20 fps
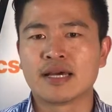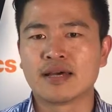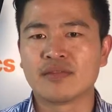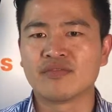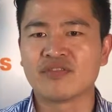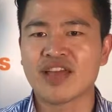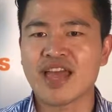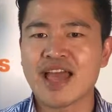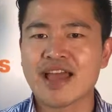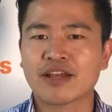
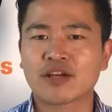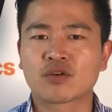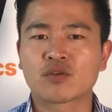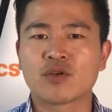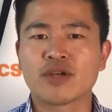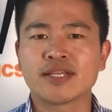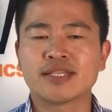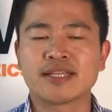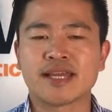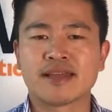an
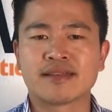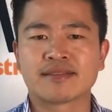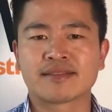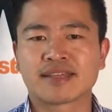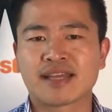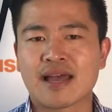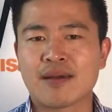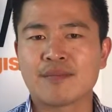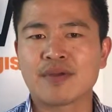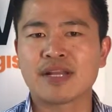accurate and
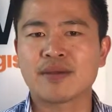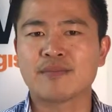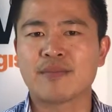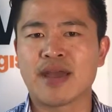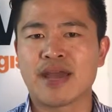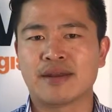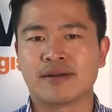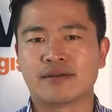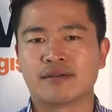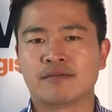timely
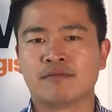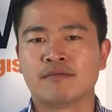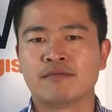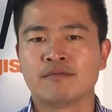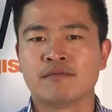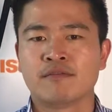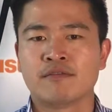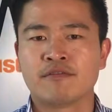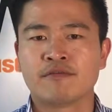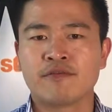manner.
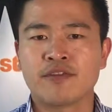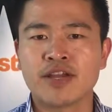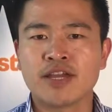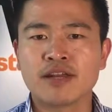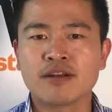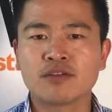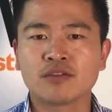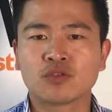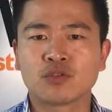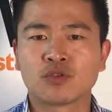
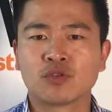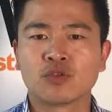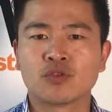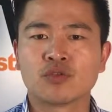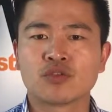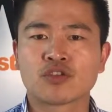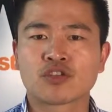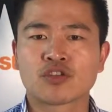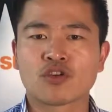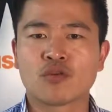Failure to
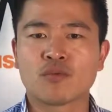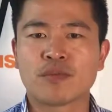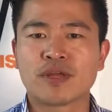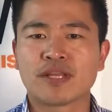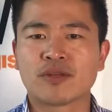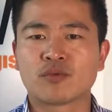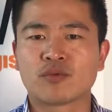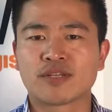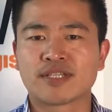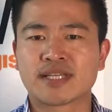do so
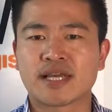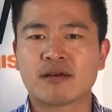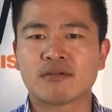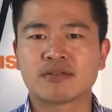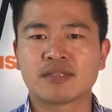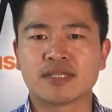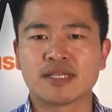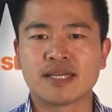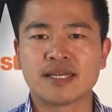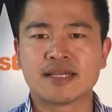may
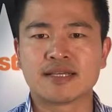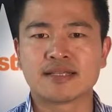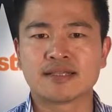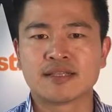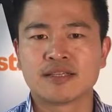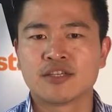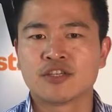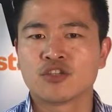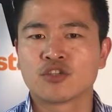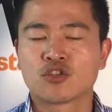result
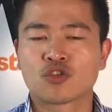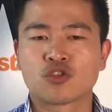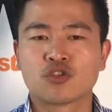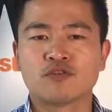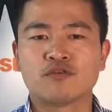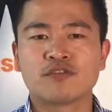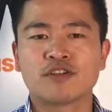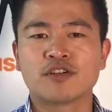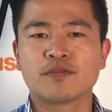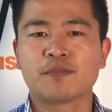in
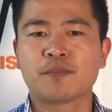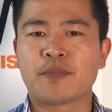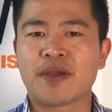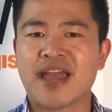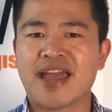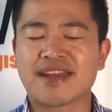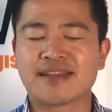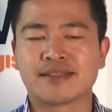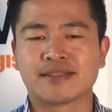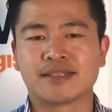severe
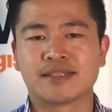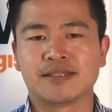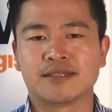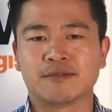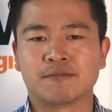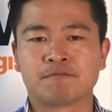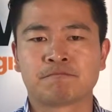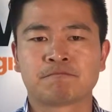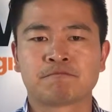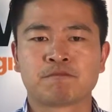
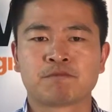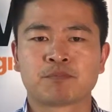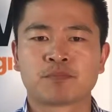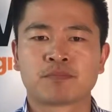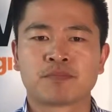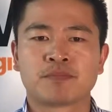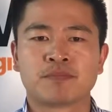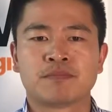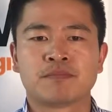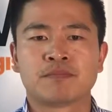penalty.
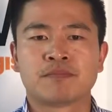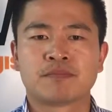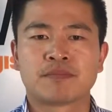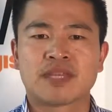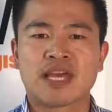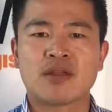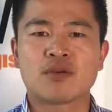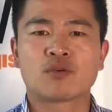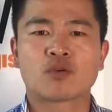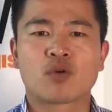
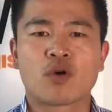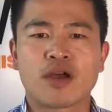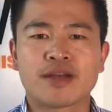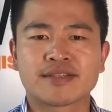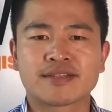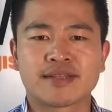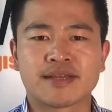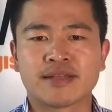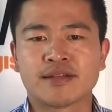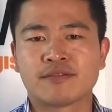10
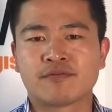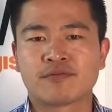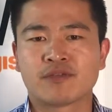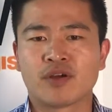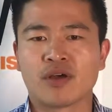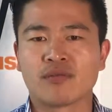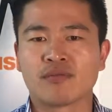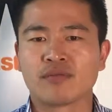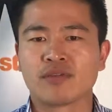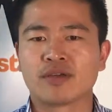requires data
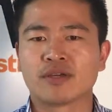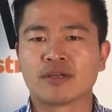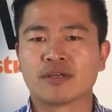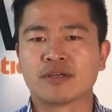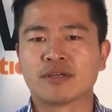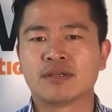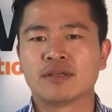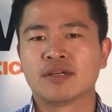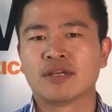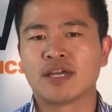from
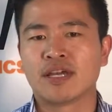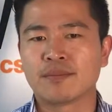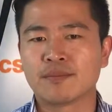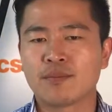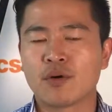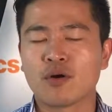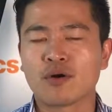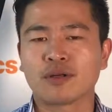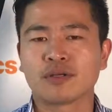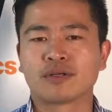the
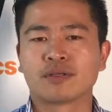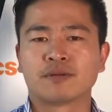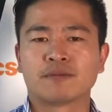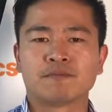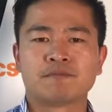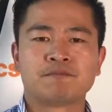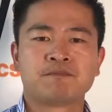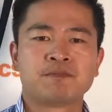importer